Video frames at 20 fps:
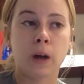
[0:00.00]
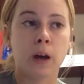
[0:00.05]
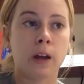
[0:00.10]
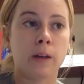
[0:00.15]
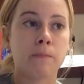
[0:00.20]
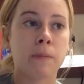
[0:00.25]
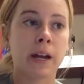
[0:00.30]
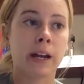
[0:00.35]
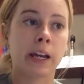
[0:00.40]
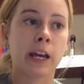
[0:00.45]

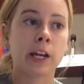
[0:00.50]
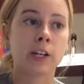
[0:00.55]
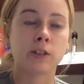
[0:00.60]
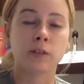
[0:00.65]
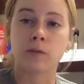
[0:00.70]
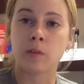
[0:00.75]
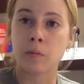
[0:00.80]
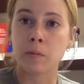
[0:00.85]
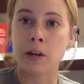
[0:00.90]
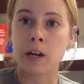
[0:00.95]

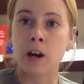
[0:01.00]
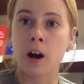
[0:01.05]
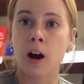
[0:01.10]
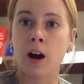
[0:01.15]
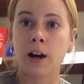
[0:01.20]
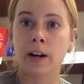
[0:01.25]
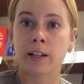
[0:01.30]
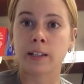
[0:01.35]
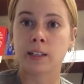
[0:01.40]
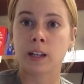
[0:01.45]
medication from
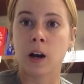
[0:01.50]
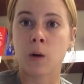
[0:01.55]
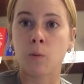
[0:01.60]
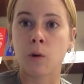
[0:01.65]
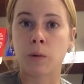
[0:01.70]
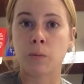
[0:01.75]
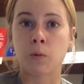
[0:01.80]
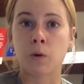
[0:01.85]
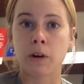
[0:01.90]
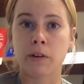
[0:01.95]
ER and it's got
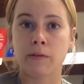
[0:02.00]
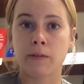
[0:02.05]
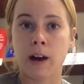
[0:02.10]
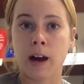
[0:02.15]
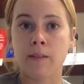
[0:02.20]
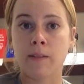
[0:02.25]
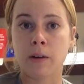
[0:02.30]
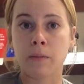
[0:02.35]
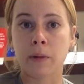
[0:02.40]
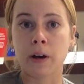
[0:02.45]
1.5
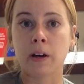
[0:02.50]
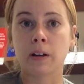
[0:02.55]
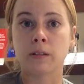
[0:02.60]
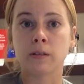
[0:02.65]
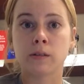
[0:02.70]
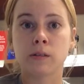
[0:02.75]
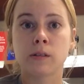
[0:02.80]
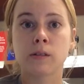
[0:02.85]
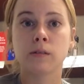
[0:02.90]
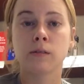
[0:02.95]

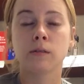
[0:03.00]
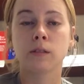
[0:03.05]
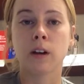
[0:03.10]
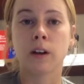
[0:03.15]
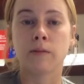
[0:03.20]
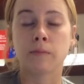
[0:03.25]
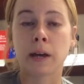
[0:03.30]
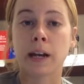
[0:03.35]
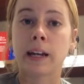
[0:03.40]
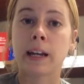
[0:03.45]
ml
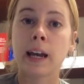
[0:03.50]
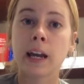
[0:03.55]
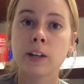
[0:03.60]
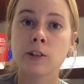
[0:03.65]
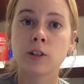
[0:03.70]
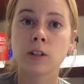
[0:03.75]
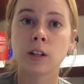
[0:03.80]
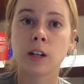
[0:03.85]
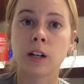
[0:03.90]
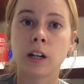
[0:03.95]
of
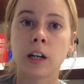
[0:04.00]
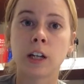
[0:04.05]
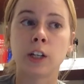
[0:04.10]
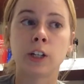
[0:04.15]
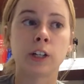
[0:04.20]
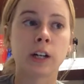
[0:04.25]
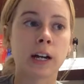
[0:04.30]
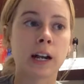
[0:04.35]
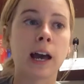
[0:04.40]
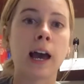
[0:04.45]
medication in it, you're
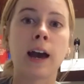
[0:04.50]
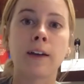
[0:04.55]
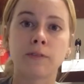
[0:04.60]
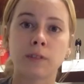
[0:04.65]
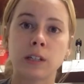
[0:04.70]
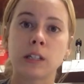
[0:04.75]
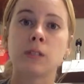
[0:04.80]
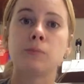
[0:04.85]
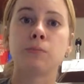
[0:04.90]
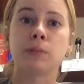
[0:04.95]
going to have
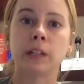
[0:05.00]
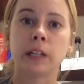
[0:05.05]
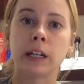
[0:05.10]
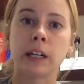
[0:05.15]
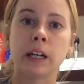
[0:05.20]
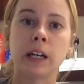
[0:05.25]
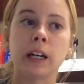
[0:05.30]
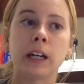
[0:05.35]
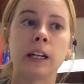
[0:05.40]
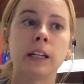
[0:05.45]
to split
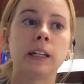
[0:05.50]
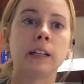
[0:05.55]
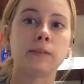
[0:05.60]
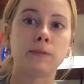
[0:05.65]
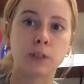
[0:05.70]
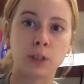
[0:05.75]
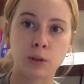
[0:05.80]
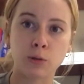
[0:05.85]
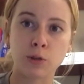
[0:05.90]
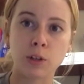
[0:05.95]
it and give
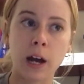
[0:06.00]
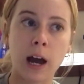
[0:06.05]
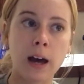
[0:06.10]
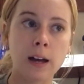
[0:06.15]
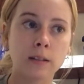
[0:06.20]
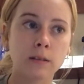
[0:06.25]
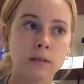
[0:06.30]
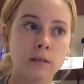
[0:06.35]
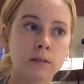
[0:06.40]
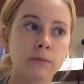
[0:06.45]
2
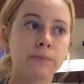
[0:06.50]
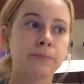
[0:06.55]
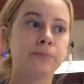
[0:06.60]
shots.